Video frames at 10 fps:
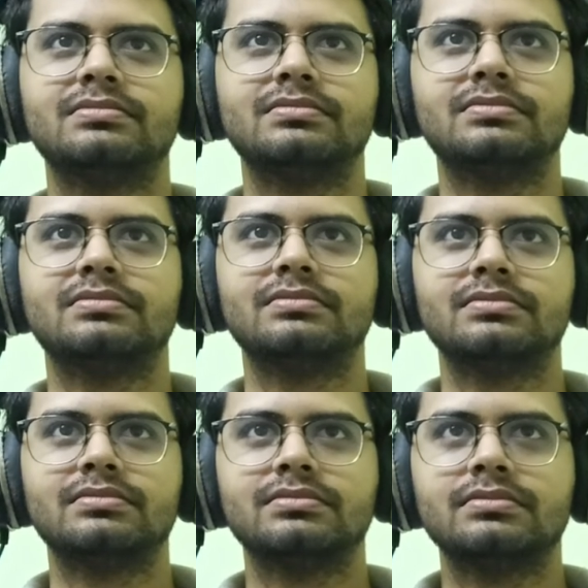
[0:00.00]

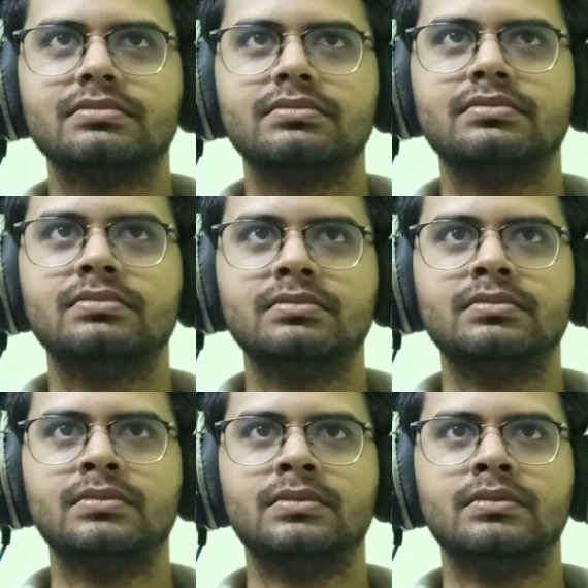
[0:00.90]

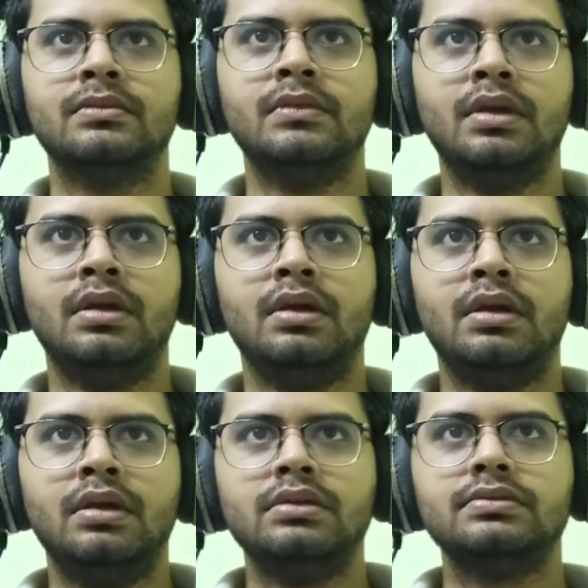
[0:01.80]

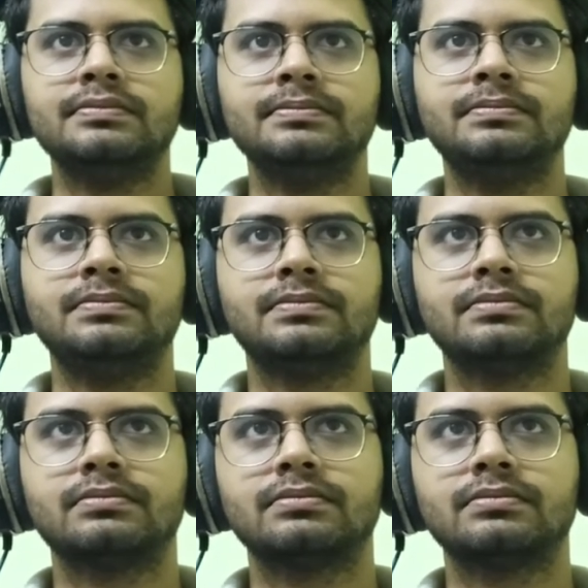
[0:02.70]
[no speech]